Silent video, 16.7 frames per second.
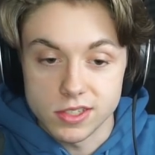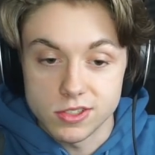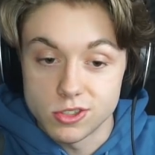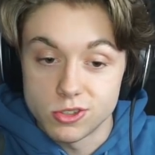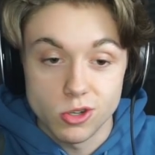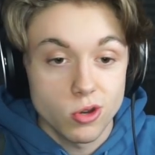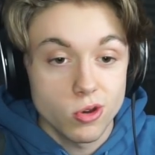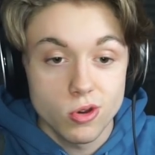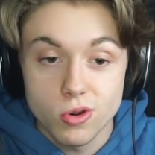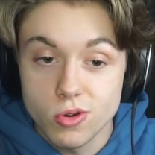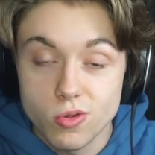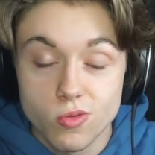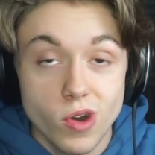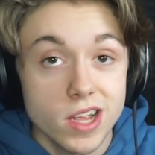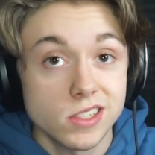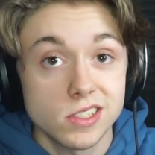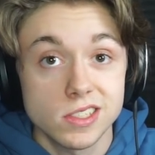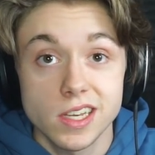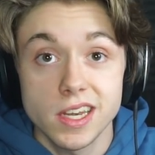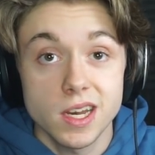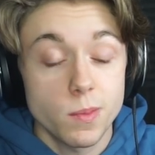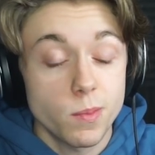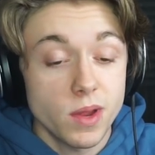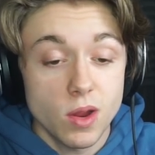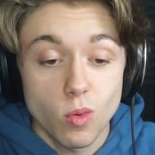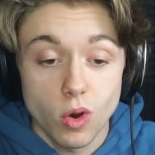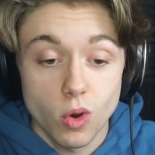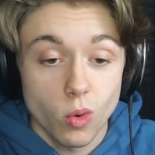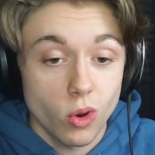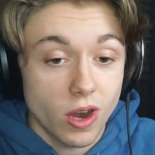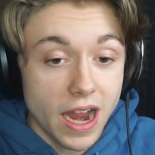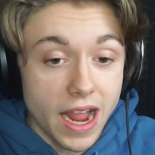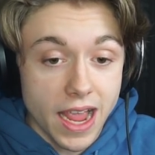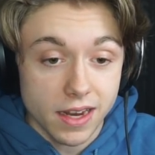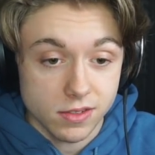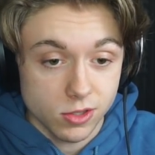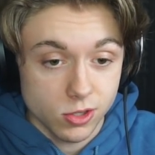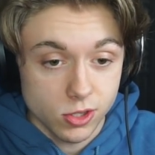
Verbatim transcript: it's too risky to be where we're at,